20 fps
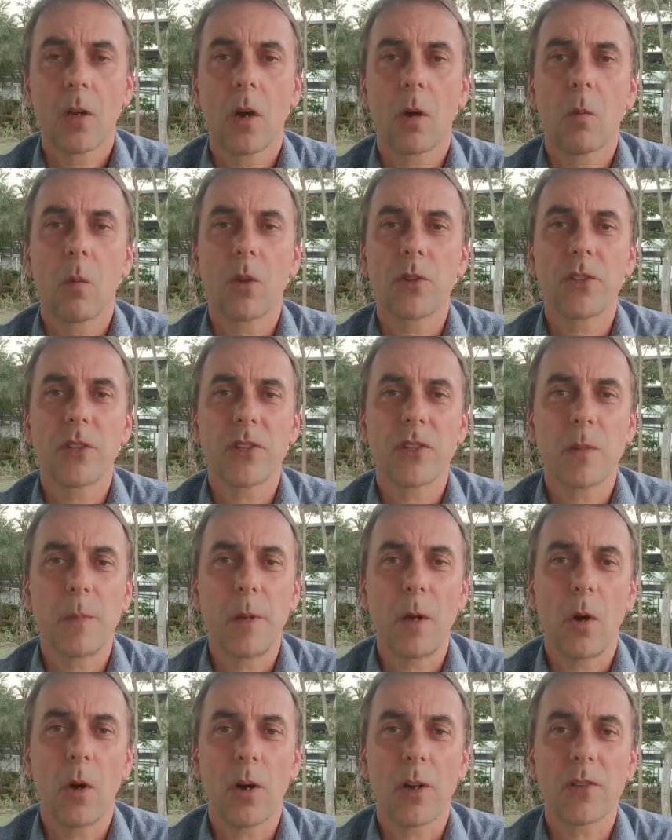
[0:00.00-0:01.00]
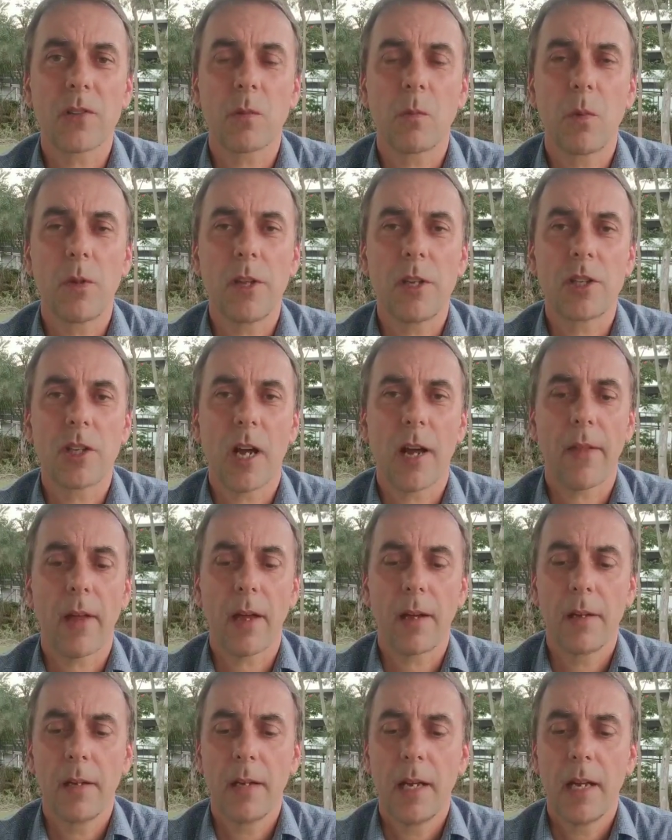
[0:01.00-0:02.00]
God wants us to be honest with each
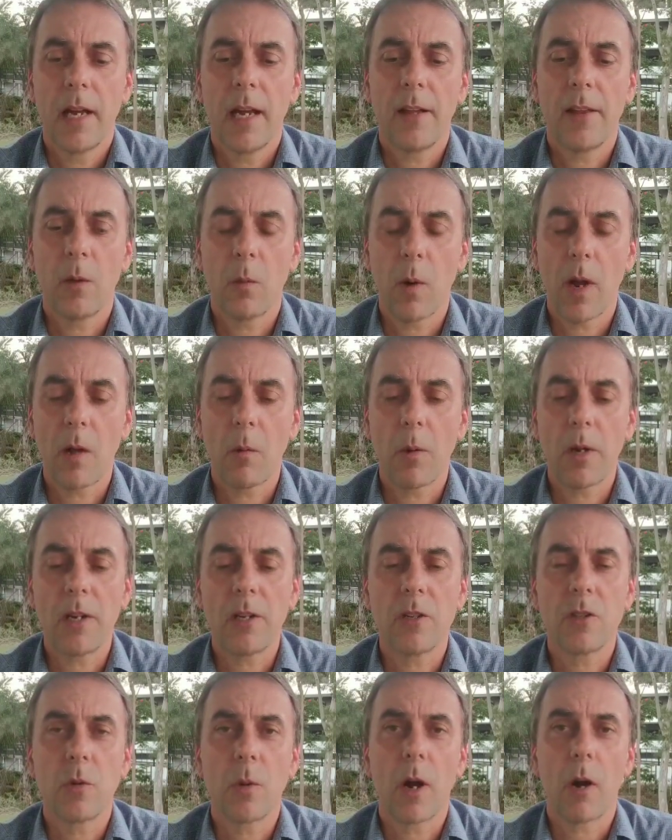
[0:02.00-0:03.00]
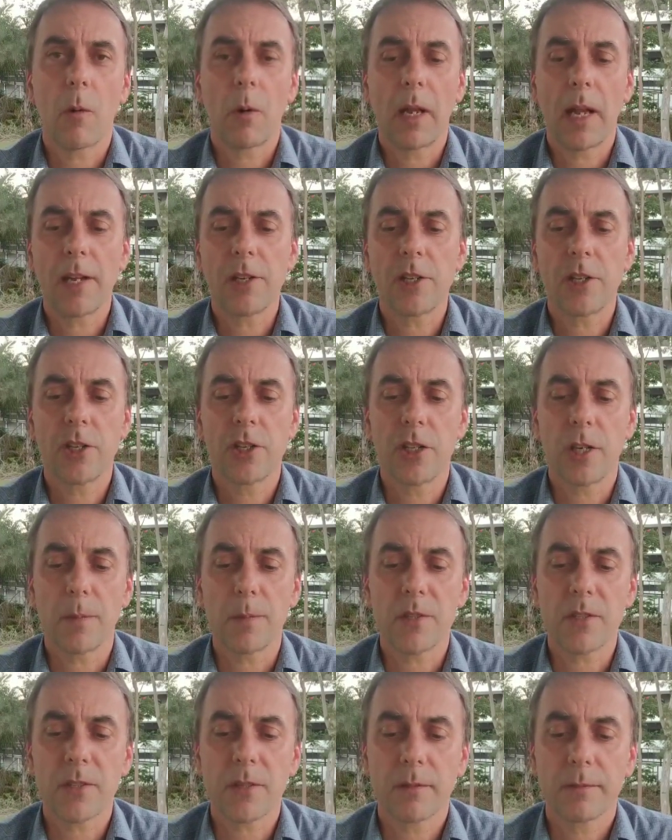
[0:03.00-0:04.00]
other in the way we do our
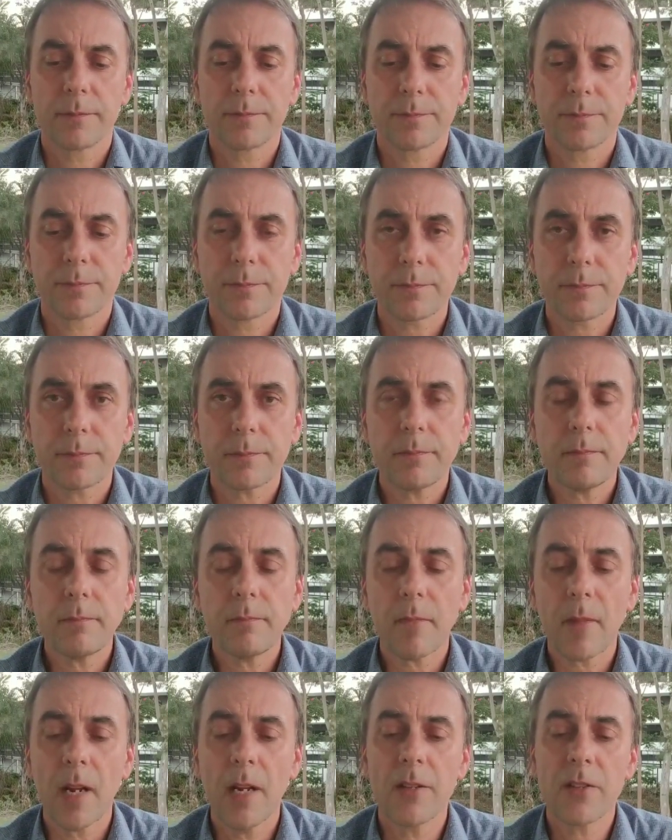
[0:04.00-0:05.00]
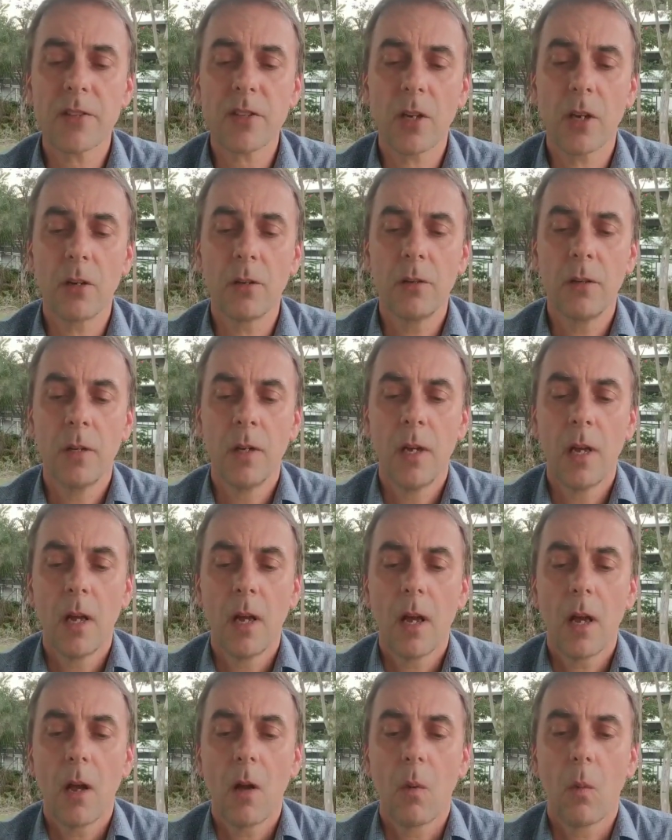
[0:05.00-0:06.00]
relationships. And so
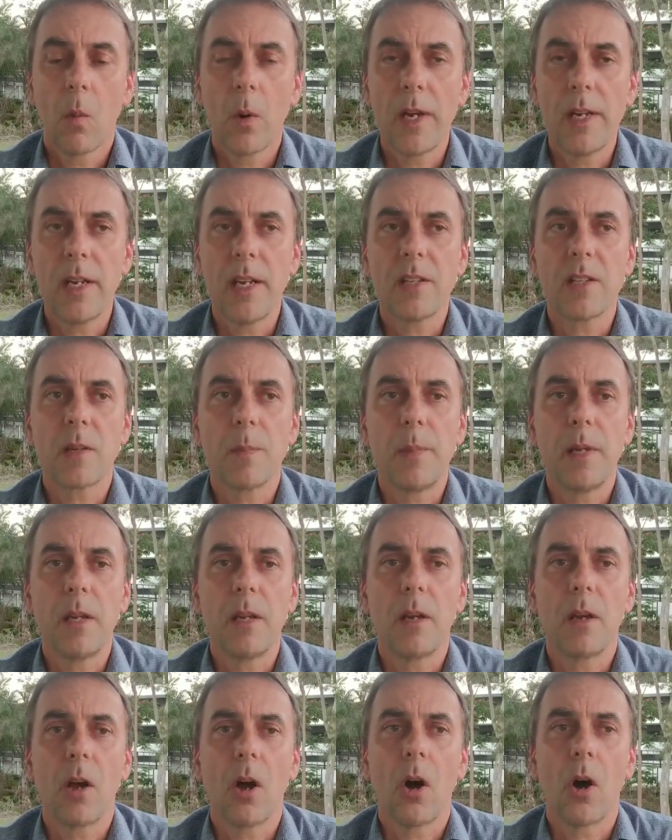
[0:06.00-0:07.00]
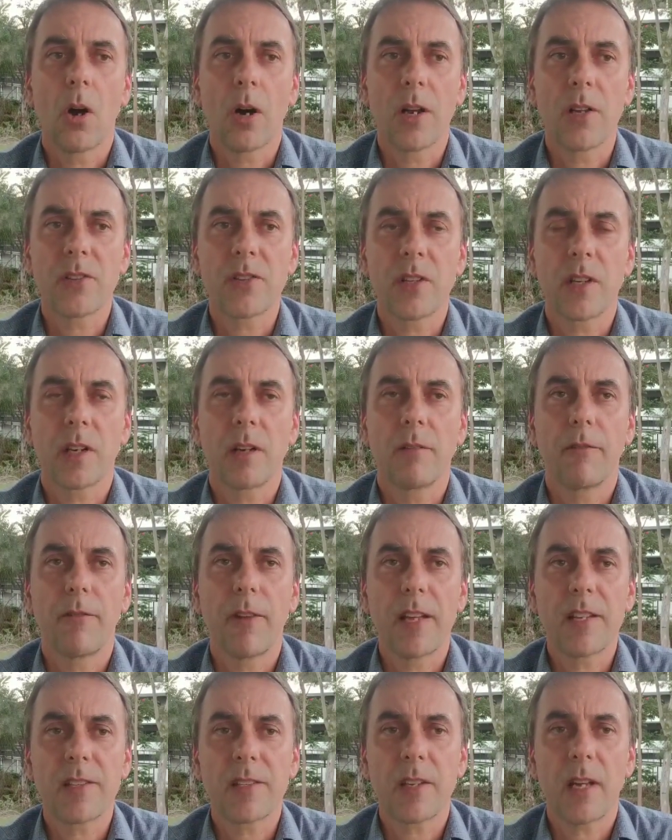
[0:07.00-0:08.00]
we need to be honest and
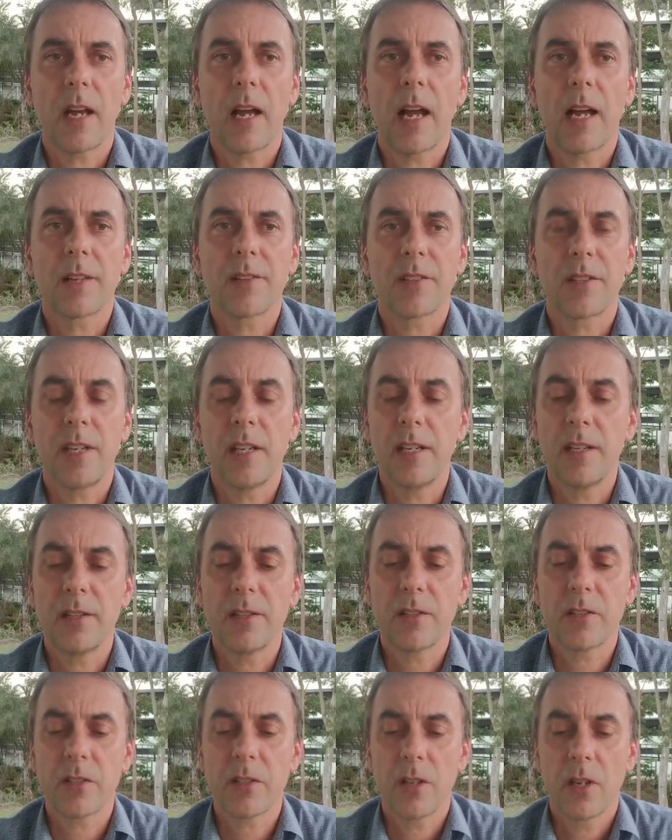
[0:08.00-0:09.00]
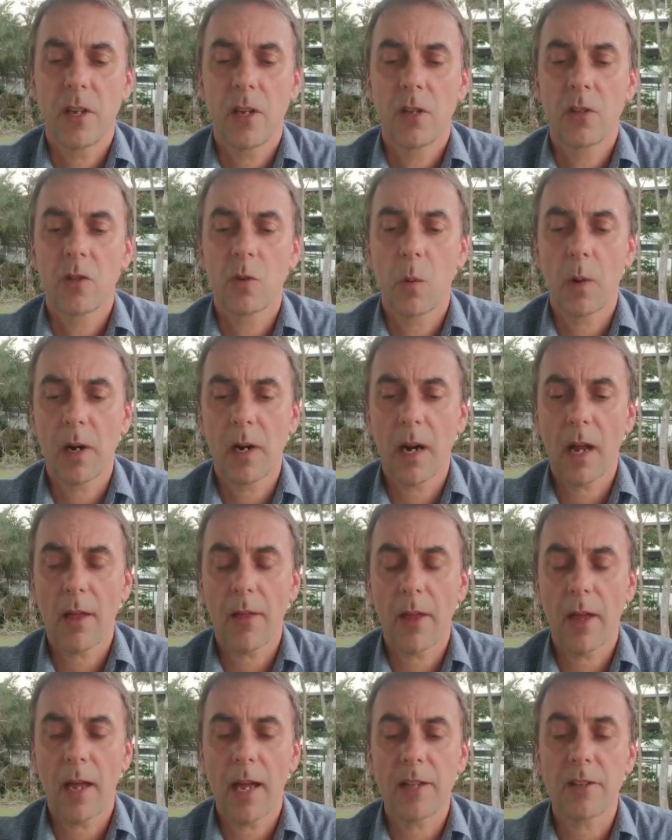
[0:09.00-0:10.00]
confess our sins to one
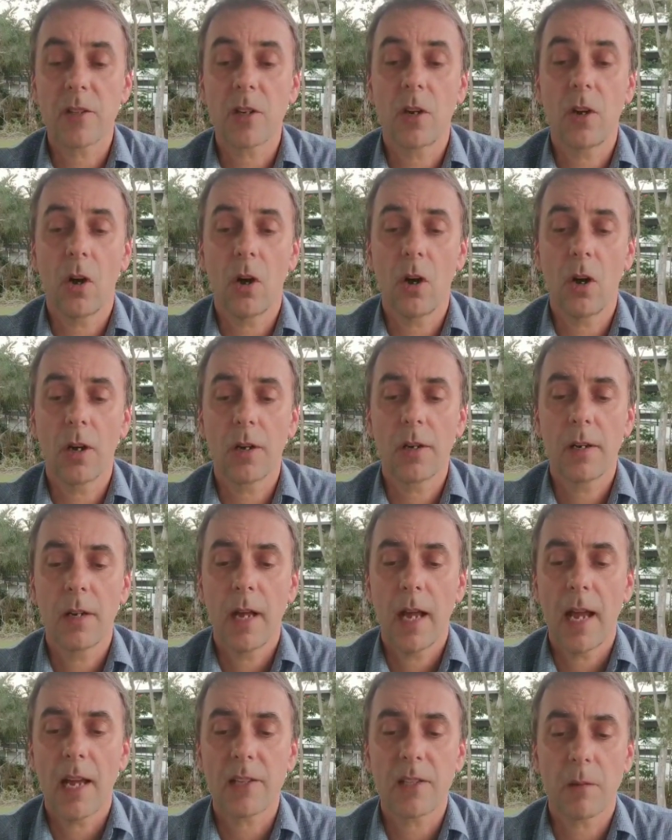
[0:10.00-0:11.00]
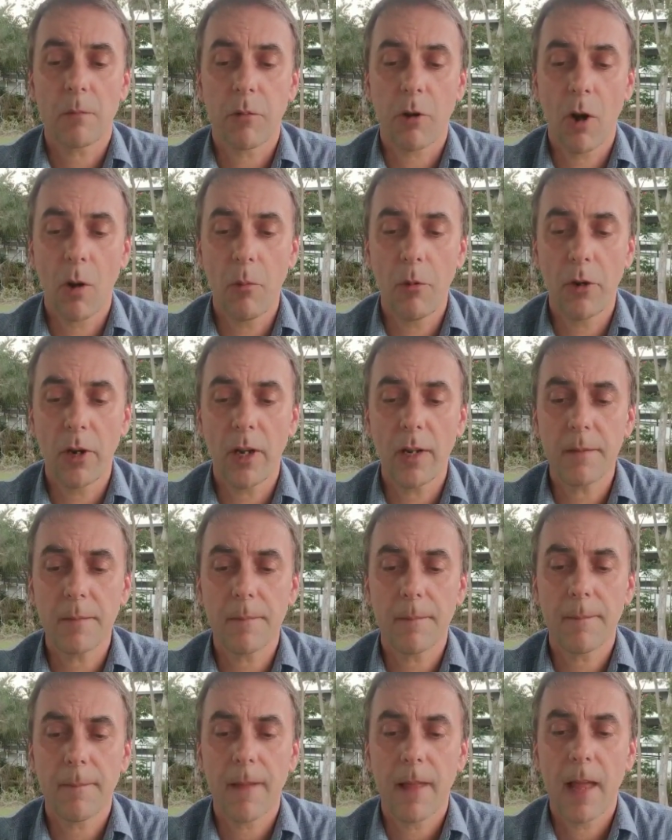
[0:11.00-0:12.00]
another and to God as appropriate,